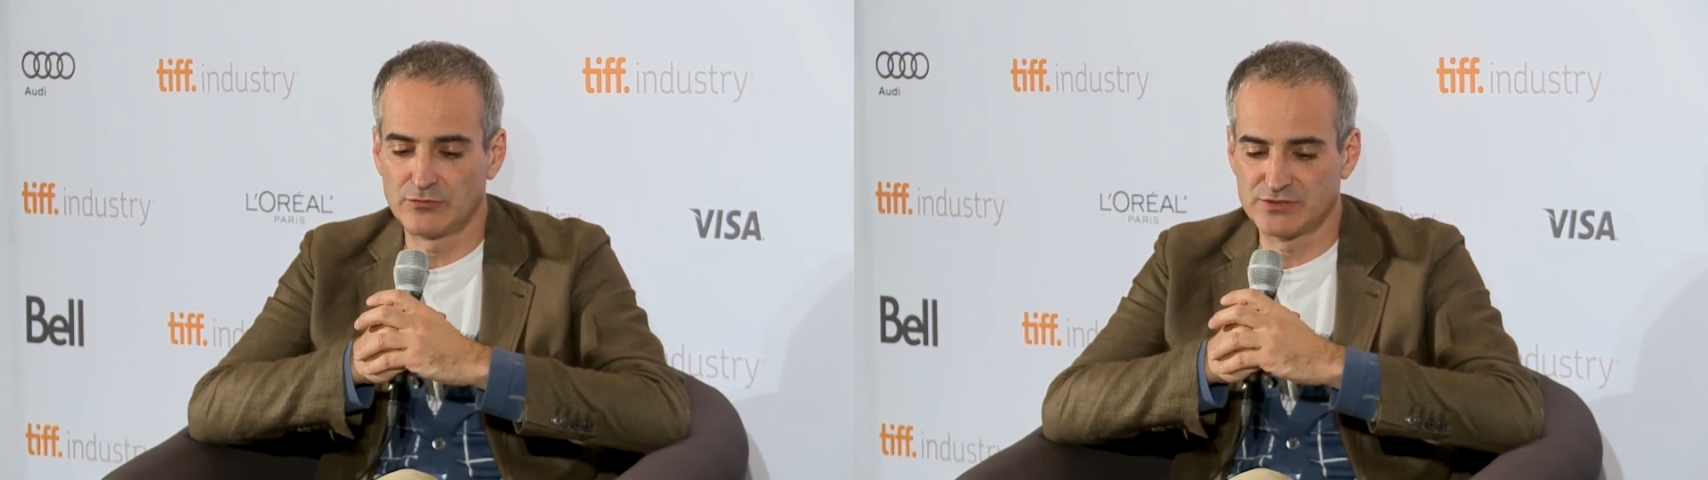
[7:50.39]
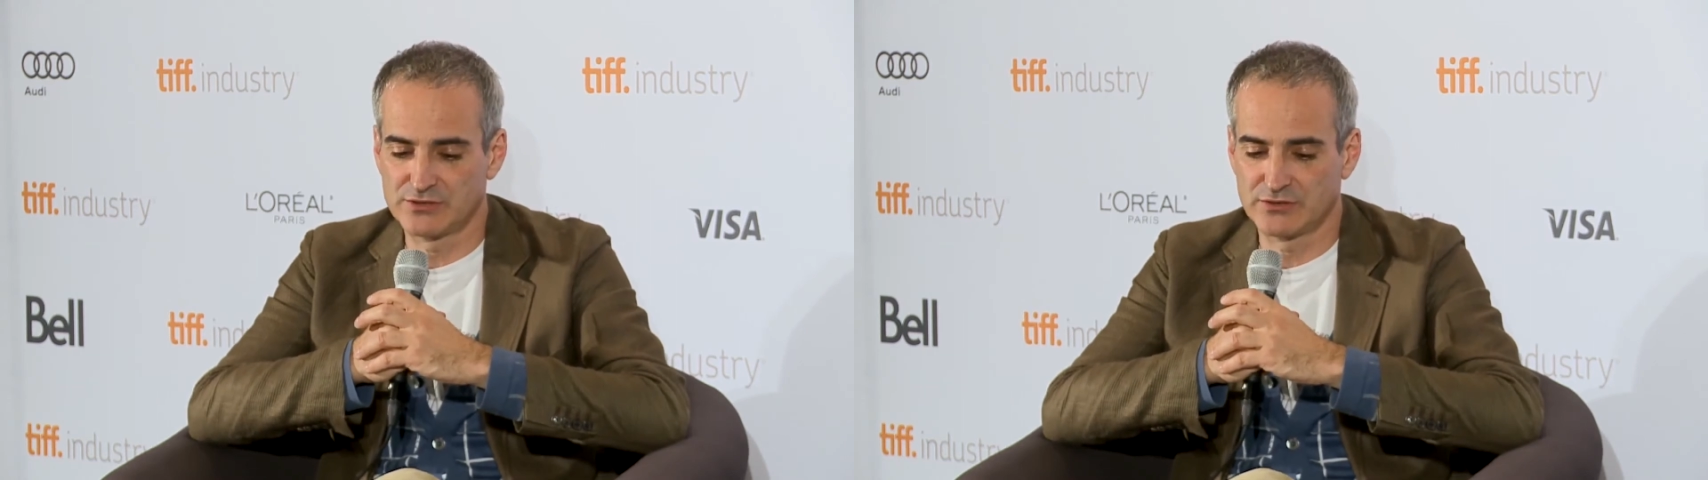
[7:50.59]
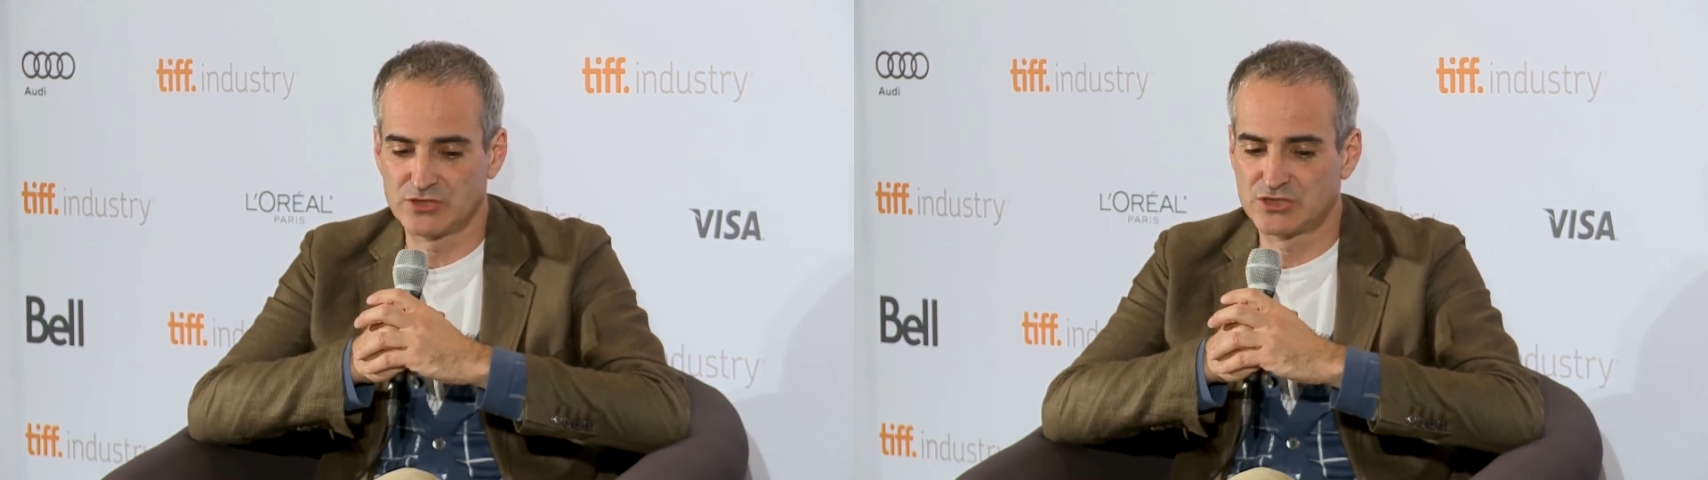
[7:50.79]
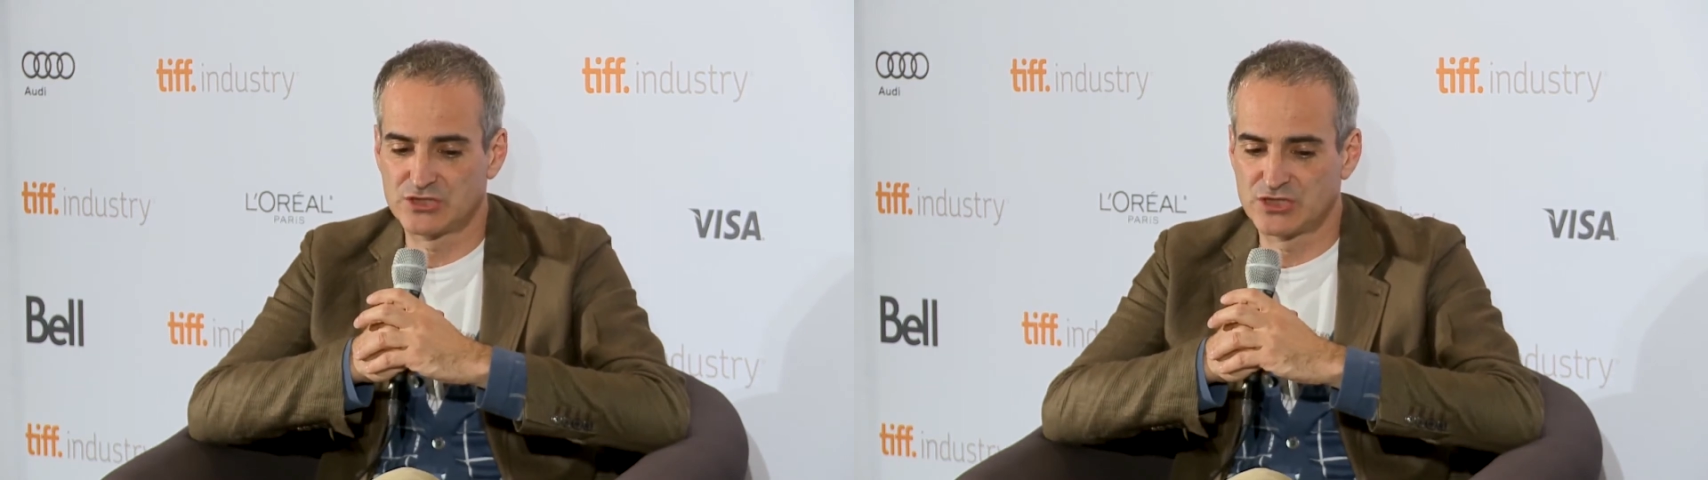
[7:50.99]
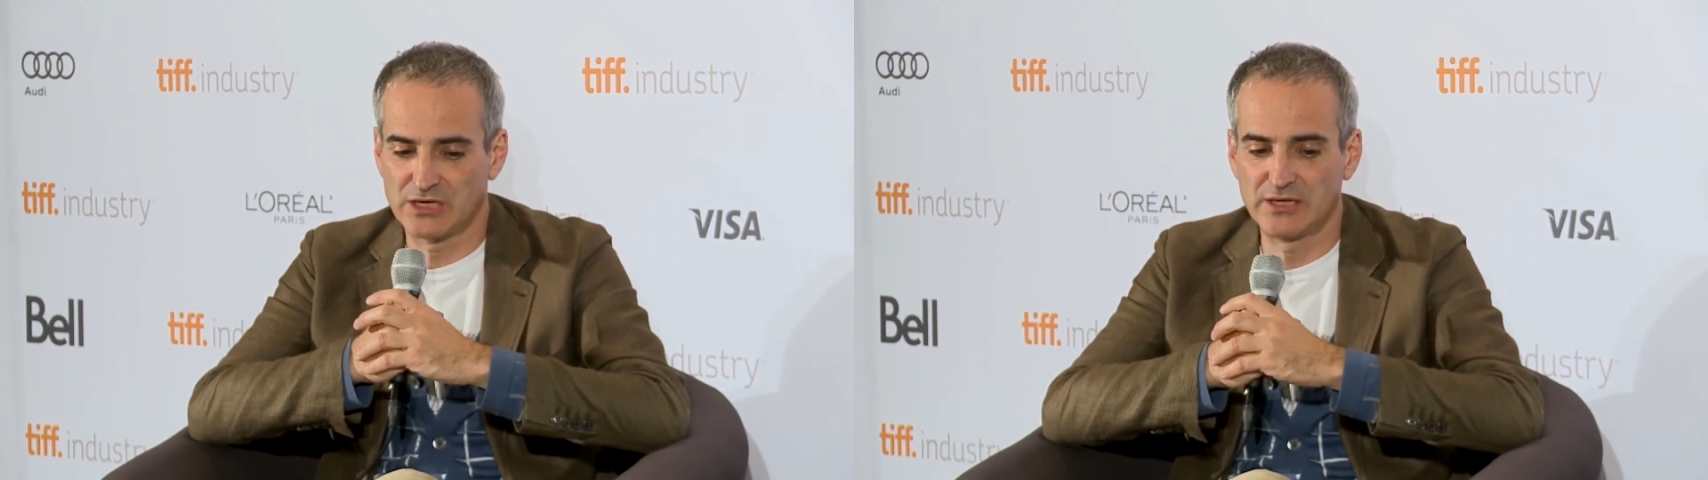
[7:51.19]
who's a
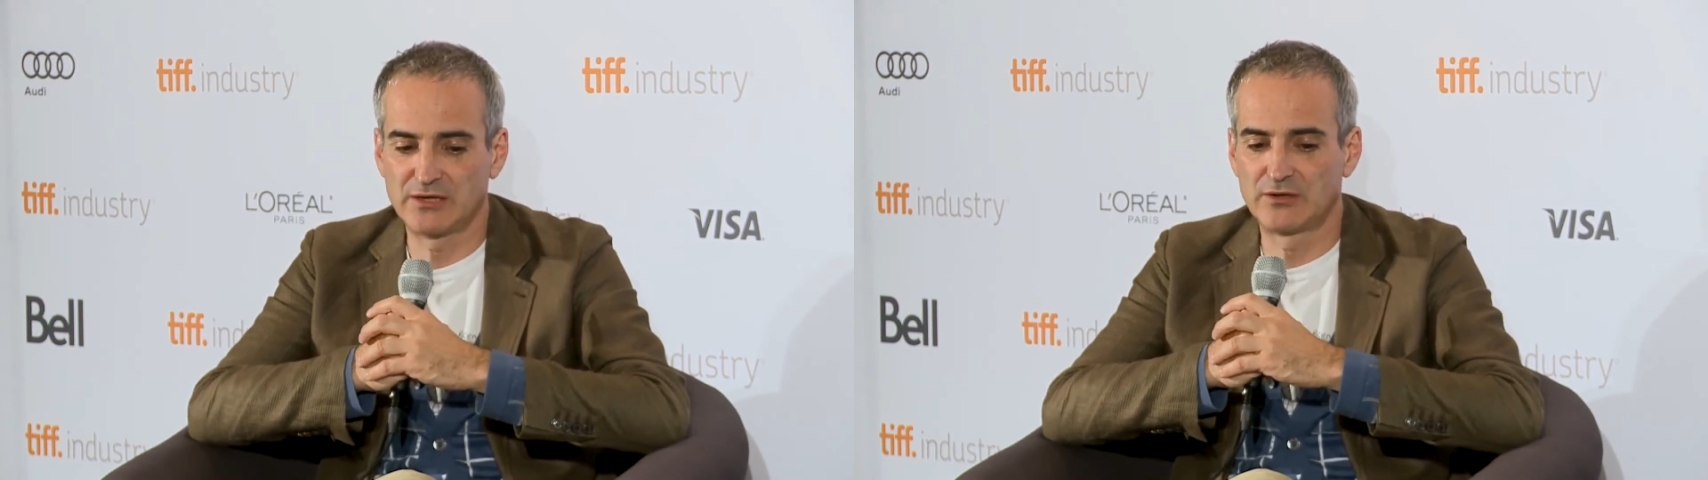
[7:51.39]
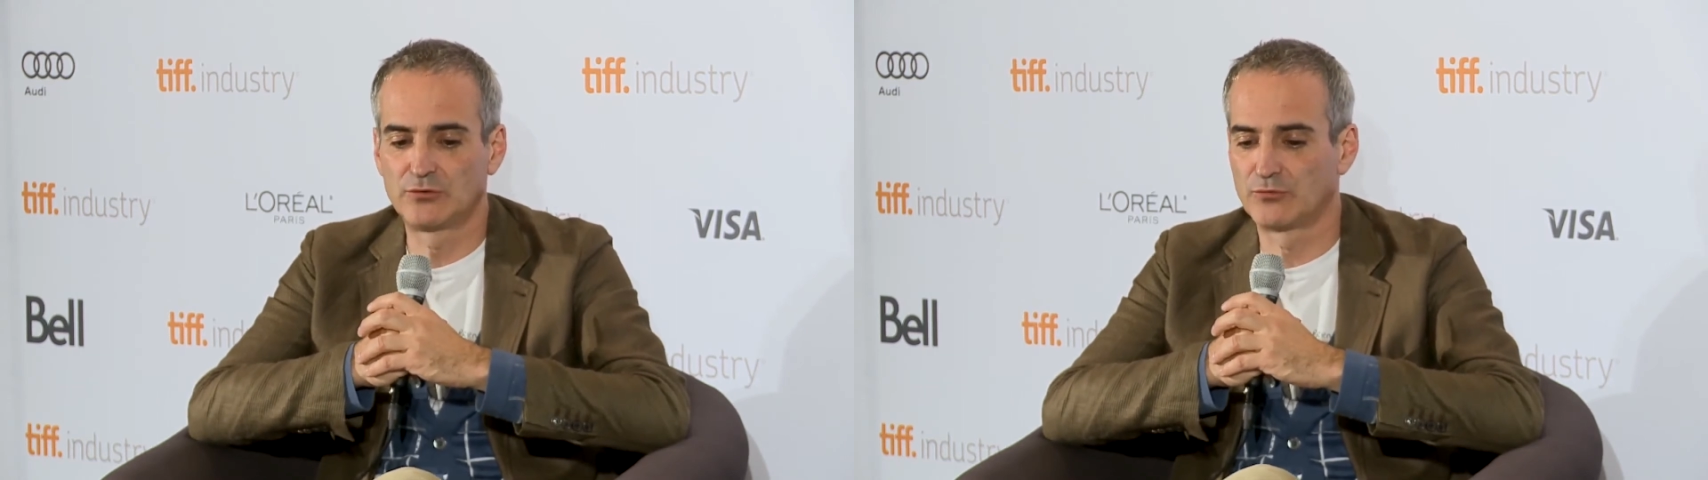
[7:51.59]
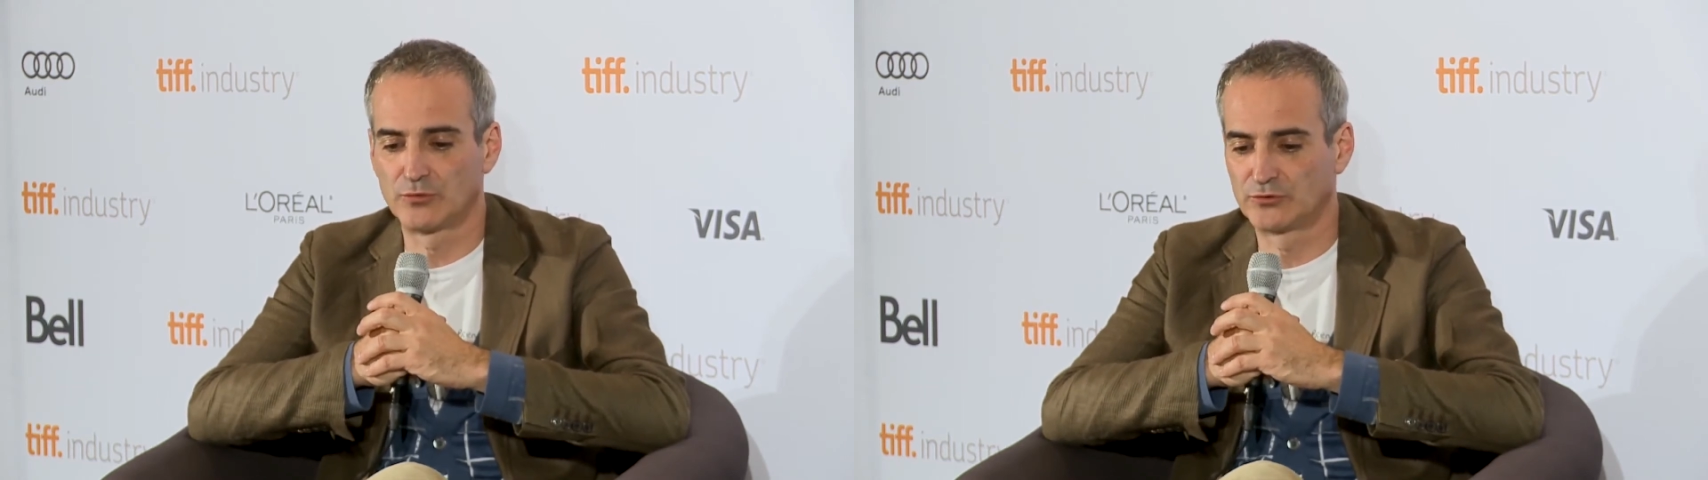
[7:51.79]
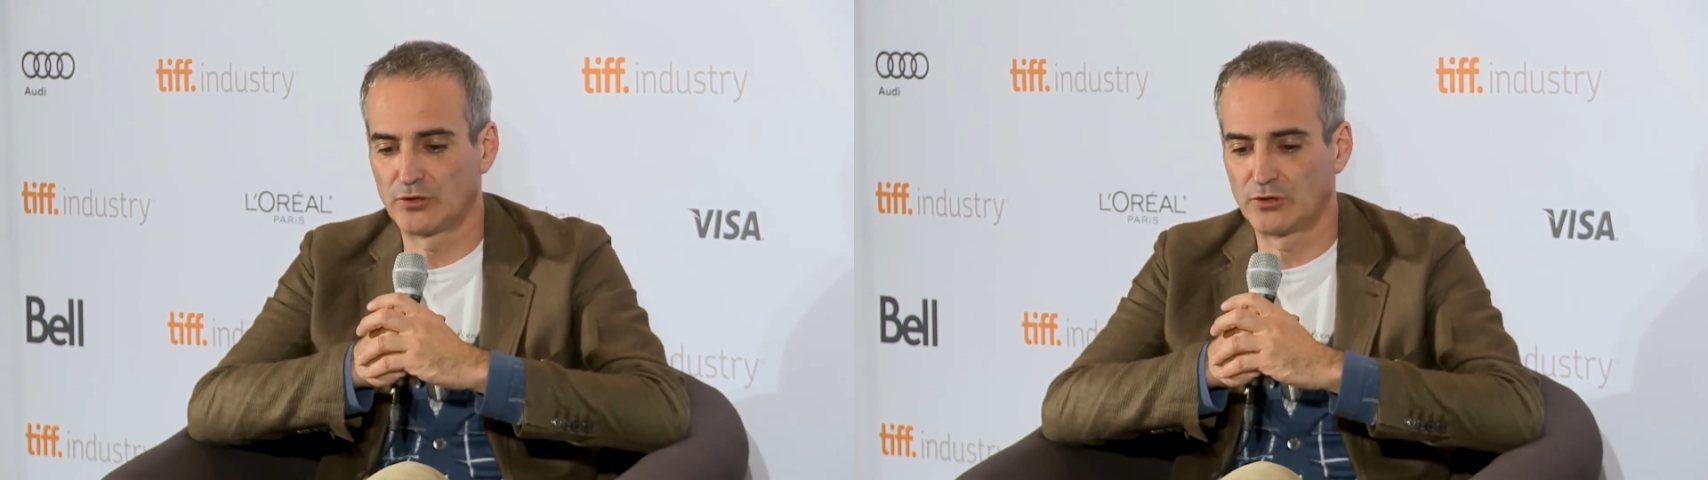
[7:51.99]
Chilean who wrote